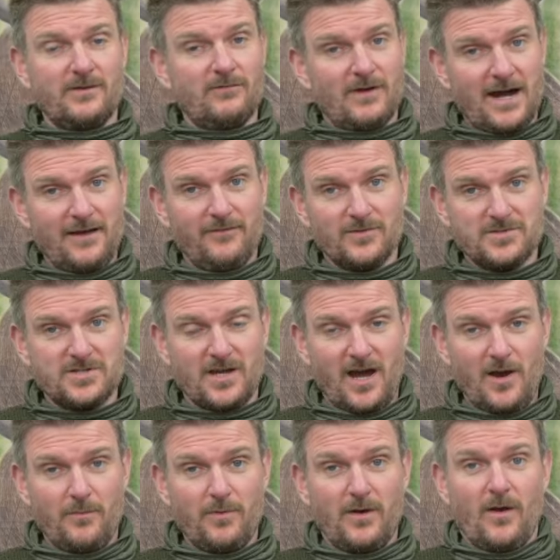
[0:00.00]
in a rifle
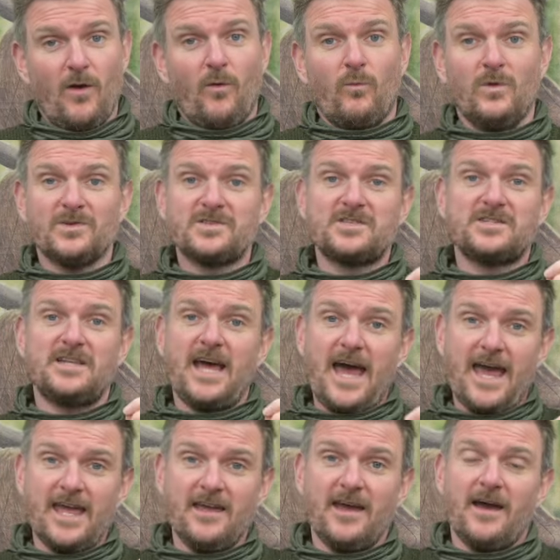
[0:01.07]
scope will
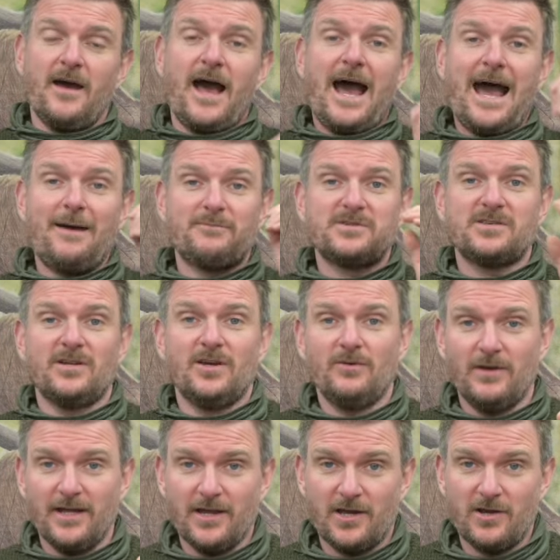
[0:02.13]
stay
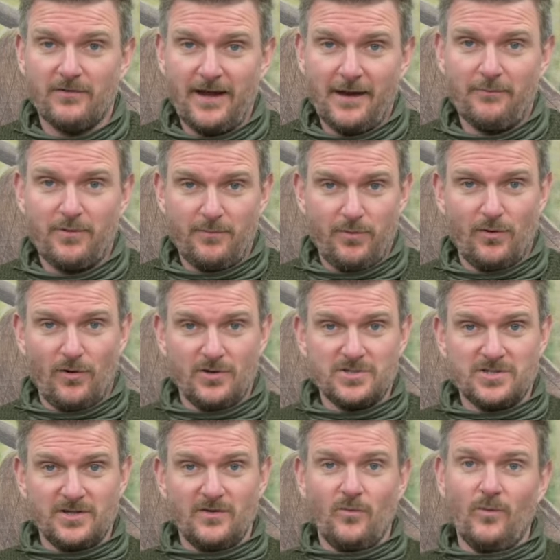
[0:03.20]
absolutely in correct
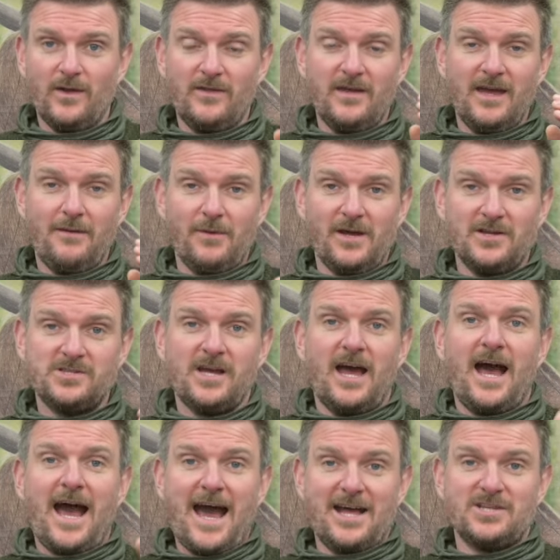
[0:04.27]
proportion with the image
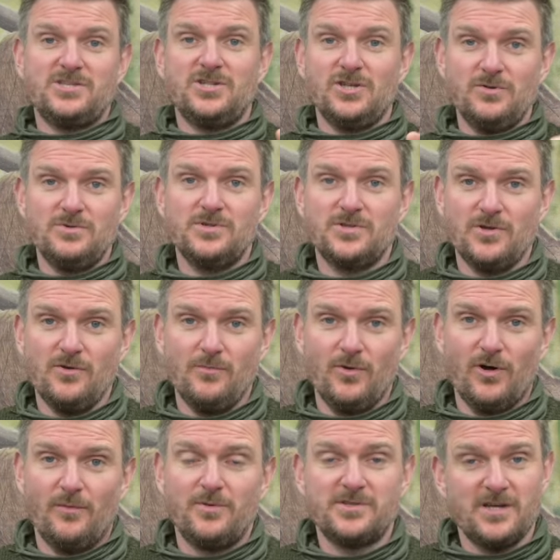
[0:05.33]
as you zoom
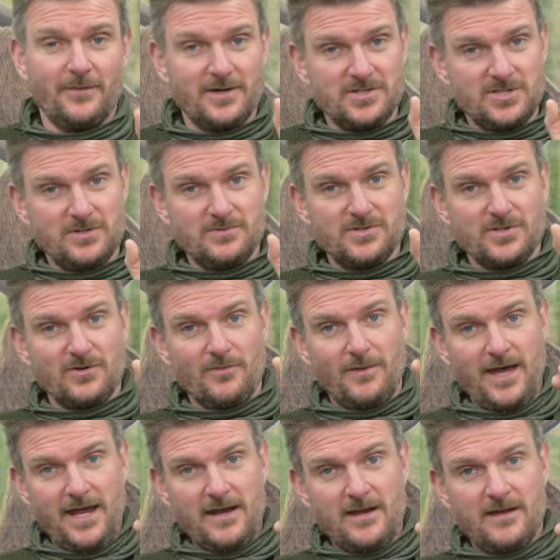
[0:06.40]
up. So as you zoom
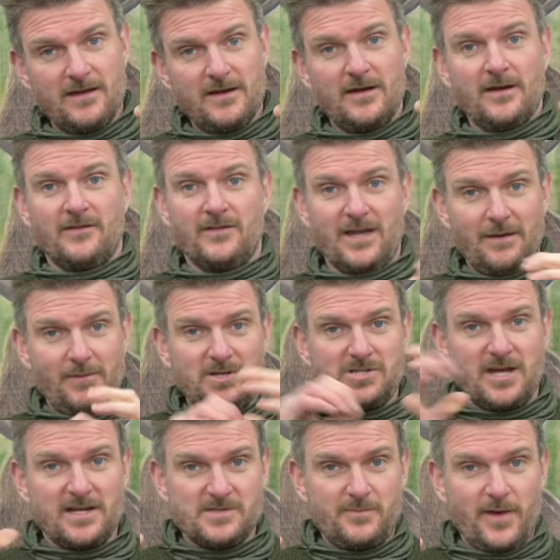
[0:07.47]
in, the image
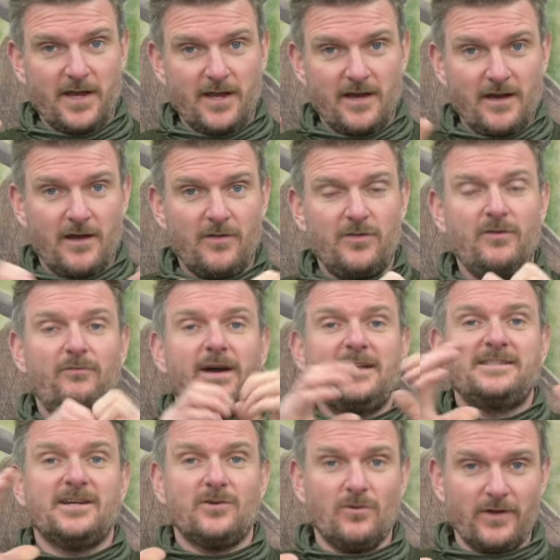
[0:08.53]
gets bigger, the
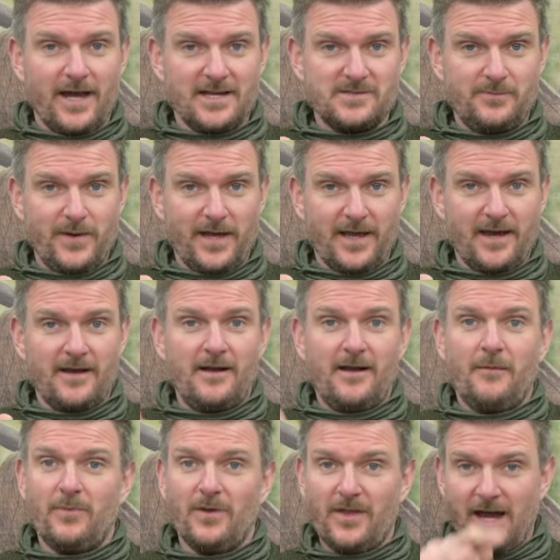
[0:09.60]
reticle gets bigger,
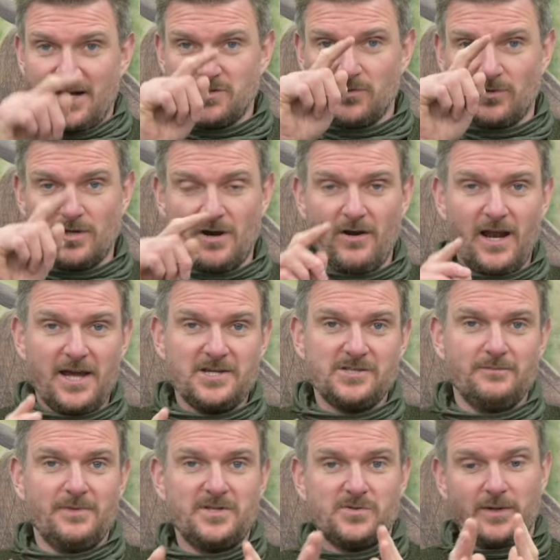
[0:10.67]
but the actual
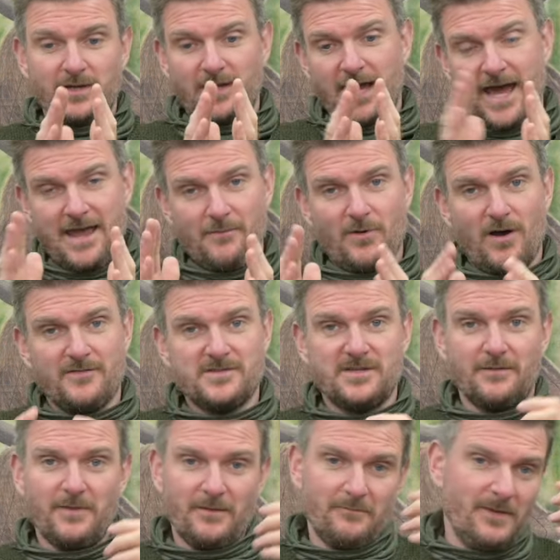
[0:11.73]
correlation between the aim-offs,
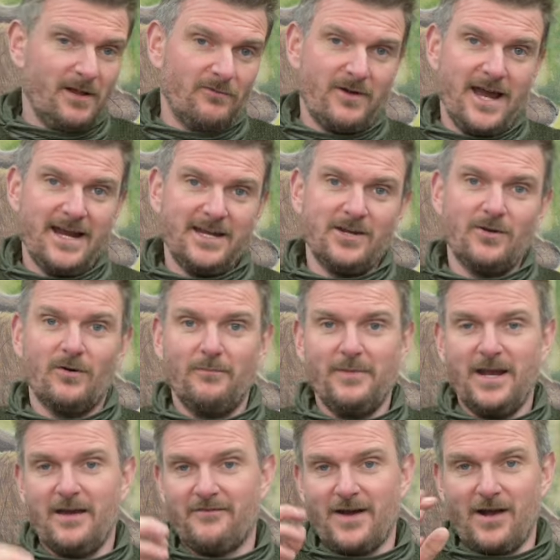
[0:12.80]
the mil radian or
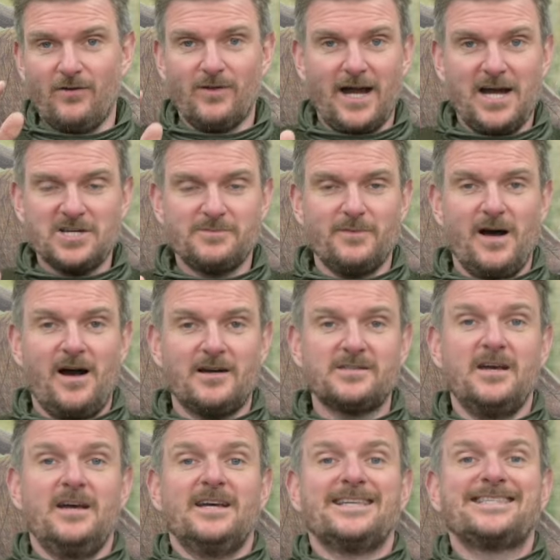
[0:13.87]
minute of angle hash marks
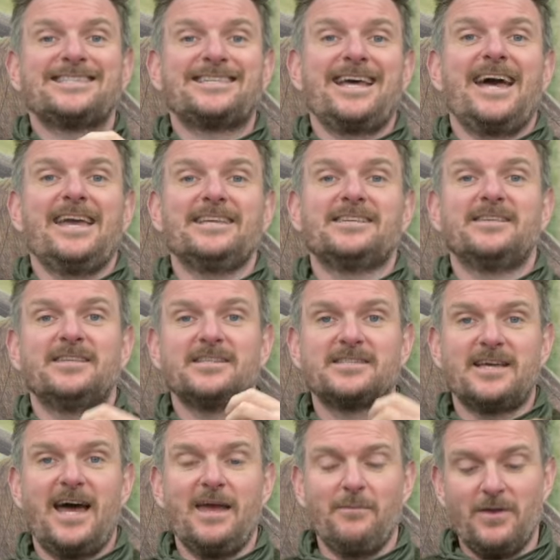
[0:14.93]
stays the
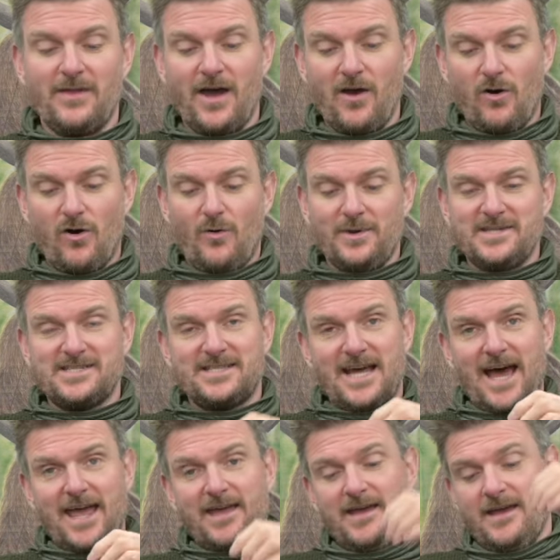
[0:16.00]
same, and they always
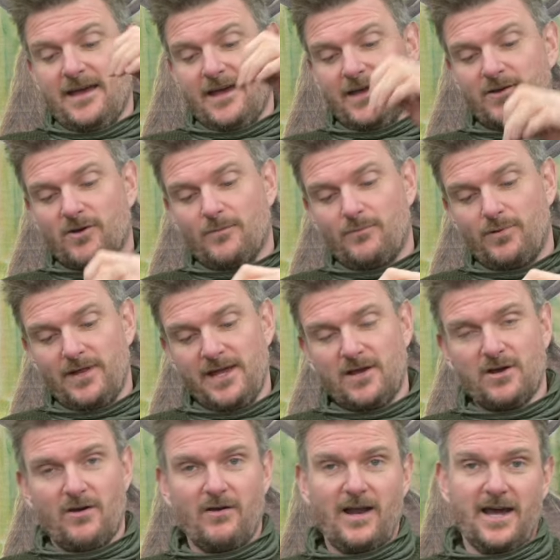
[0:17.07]
stay in complete
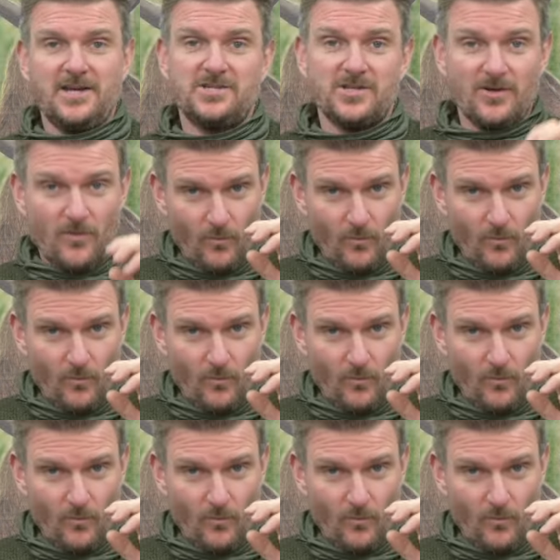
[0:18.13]
correlation